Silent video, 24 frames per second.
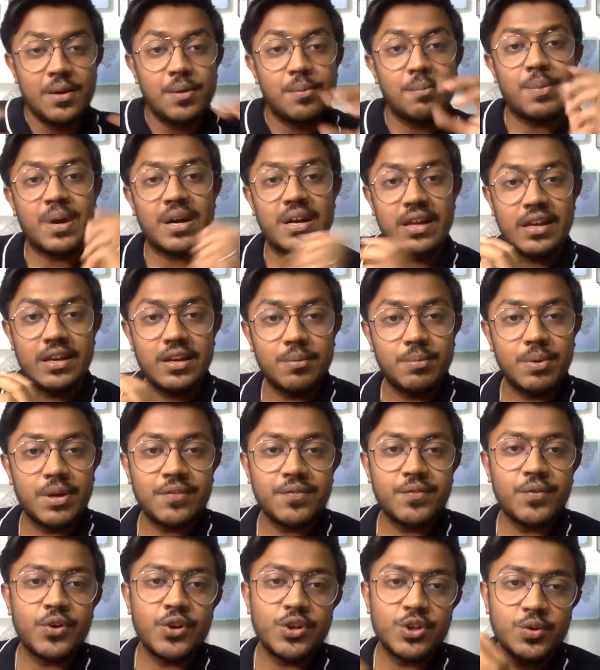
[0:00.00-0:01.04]
but in a big
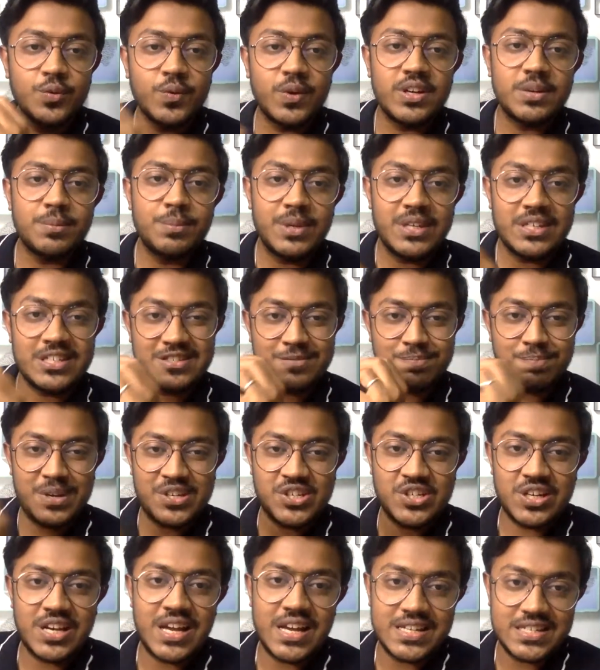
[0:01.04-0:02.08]
four you will be
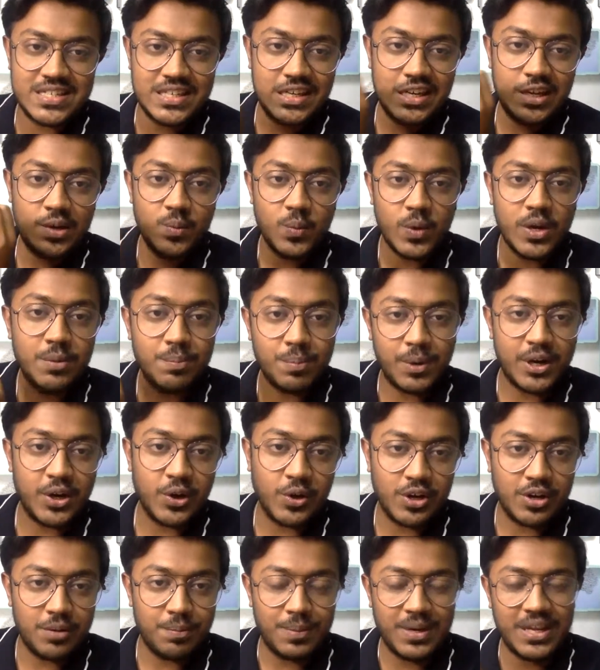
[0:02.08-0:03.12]
specializing in one
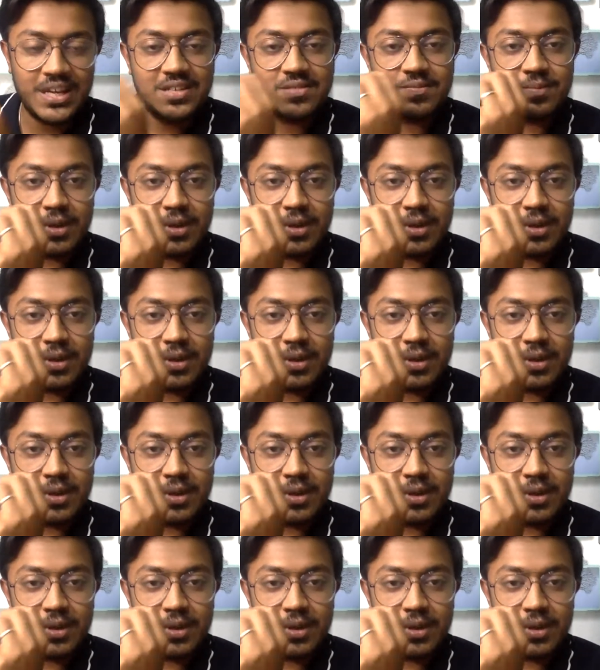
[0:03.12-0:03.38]
particular place.